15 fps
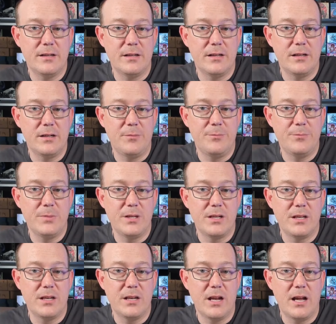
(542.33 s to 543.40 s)

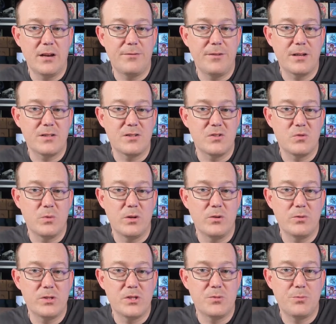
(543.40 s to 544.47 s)
You can hit artifacts as
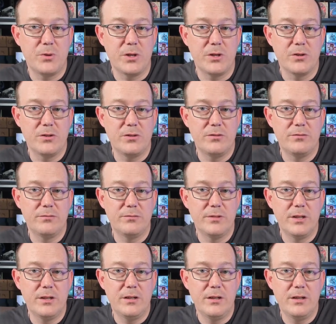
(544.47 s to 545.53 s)
well, which is pretty good.
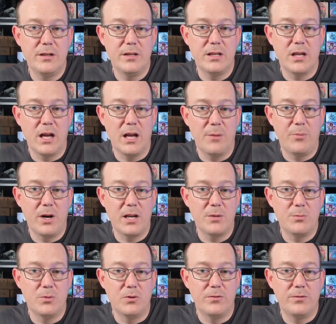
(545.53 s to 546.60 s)

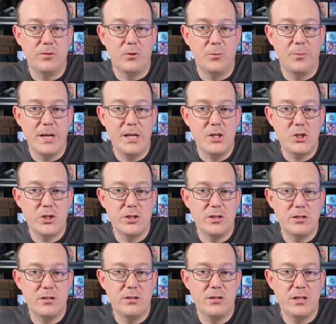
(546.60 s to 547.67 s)
Unbreakable
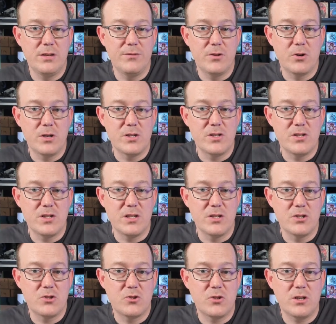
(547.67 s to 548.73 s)
Formation, give your creatures
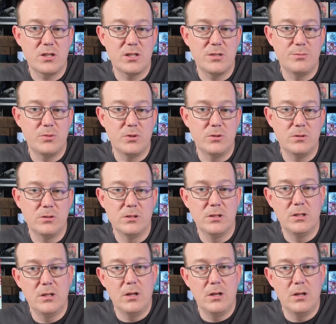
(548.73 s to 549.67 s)
indestructible.